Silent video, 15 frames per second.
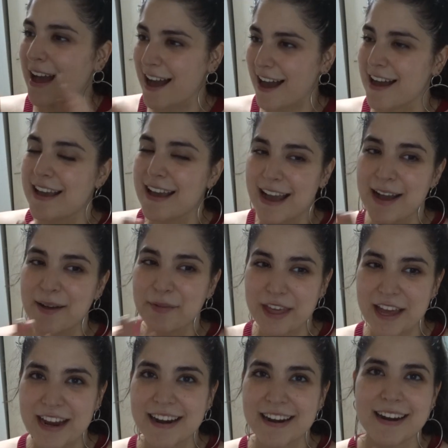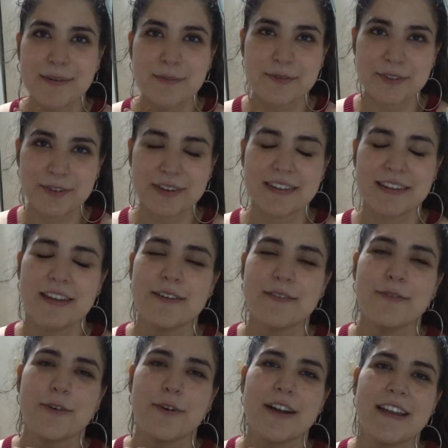I'm so excited
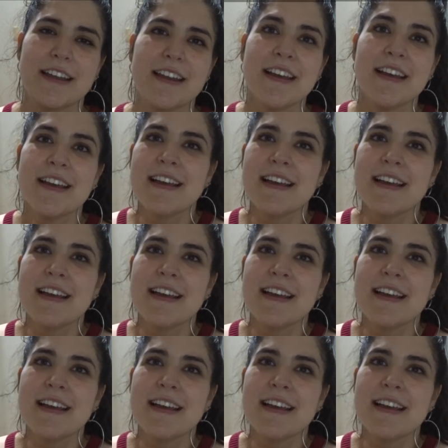for it.